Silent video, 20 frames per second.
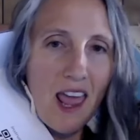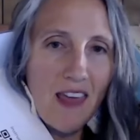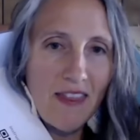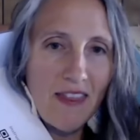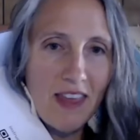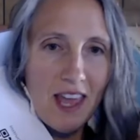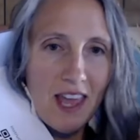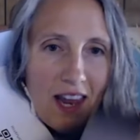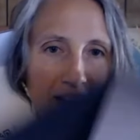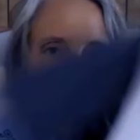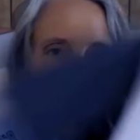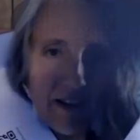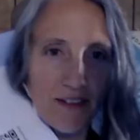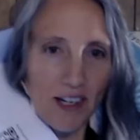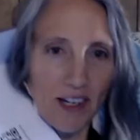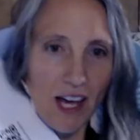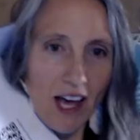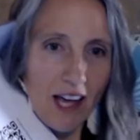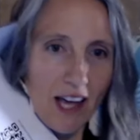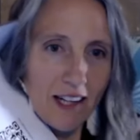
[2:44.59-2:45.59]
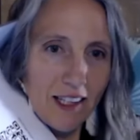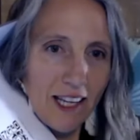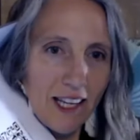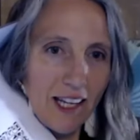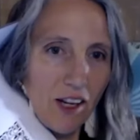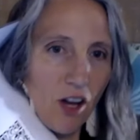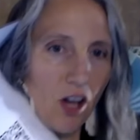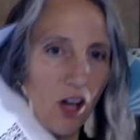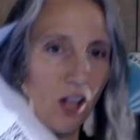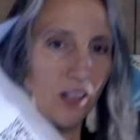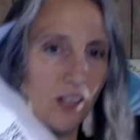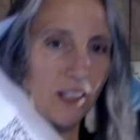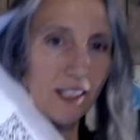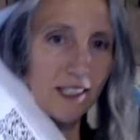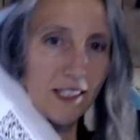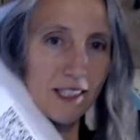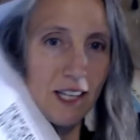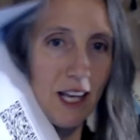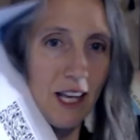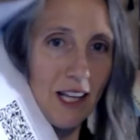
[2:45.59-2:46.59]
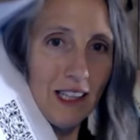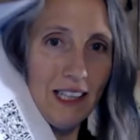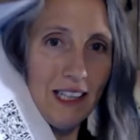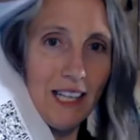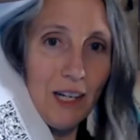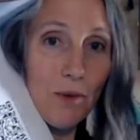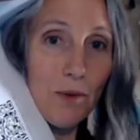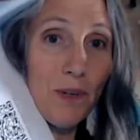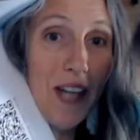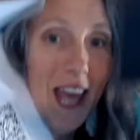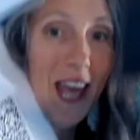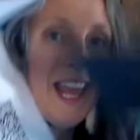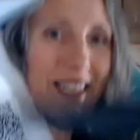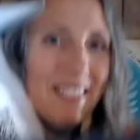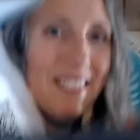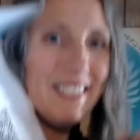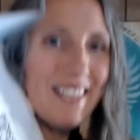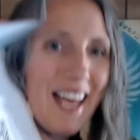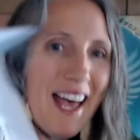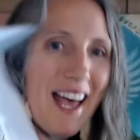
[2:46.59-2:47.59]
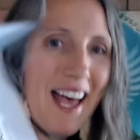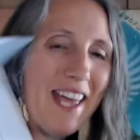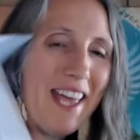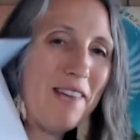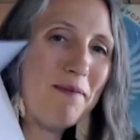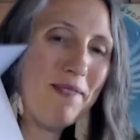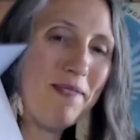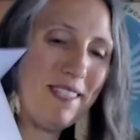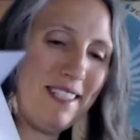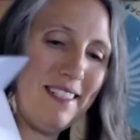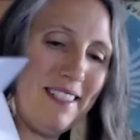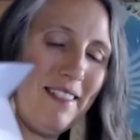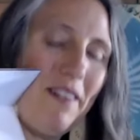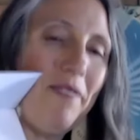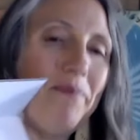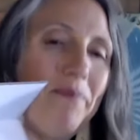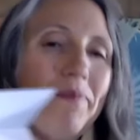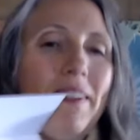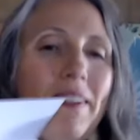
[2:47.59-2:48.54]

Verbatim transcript: And then they've got like all this liquid enzymes and